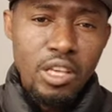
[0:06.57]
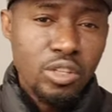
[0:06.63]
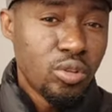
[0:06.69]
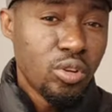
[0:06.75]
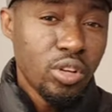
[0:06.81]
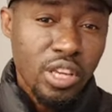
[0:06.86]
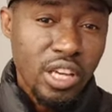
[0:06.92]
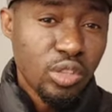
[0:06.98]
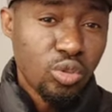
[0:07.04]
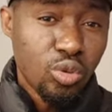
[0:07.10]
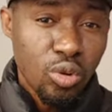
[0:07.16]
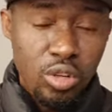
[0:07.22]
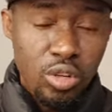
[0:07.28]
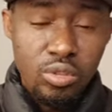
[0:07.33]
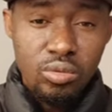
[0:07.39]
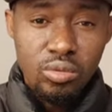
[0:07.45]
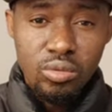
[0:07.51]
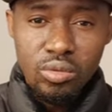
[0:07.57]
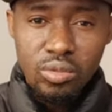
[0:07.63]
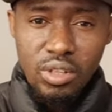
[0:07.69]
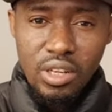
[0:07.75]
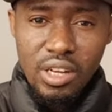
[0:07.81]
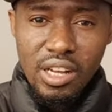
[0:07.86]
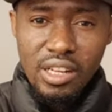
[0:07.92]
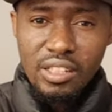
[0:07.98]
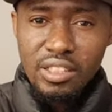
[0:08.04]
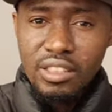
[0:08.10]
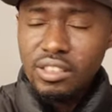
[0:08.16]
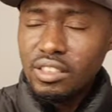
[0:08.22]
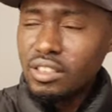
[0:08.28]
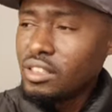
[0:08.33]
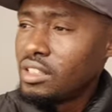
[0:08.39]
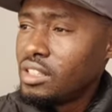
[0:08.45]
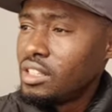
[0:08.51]
It's okay to hustle and
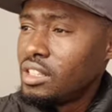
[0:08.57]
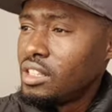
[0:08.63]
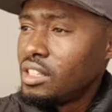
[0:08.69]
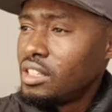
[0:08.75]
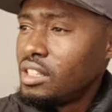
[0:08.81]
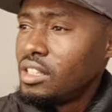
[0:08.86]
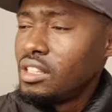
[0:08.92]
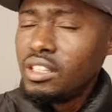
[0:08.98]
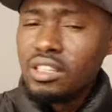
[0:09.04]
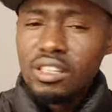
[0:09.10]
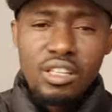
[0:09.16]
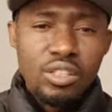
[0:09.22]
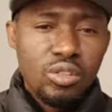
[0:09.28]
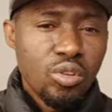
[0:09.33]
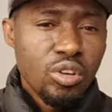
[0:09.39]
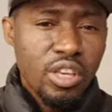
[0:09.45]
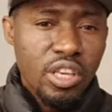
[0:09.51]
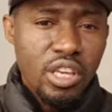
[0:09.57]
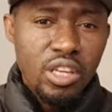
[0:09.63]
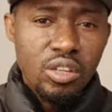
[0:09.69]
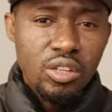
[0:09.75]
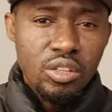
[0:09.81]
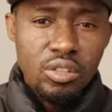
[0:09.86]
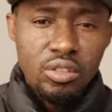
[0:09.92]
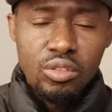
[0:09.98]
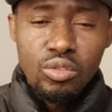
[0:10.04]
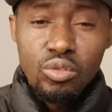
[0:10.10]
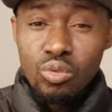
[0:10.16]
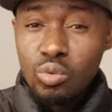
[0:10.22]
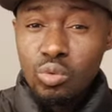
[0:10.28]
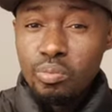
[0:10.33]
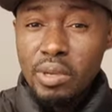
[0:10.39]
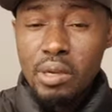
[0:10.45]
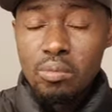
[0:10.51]
it's okay
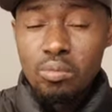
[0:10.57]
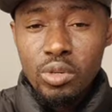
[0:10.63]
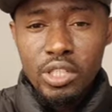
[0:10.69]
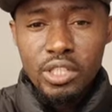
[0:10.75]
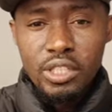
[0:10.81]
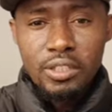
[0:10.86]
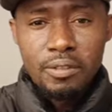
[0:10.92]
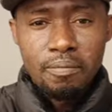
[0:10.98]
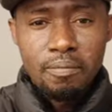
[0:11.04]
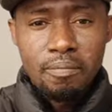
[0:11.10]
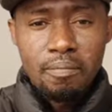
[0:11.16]
to make money.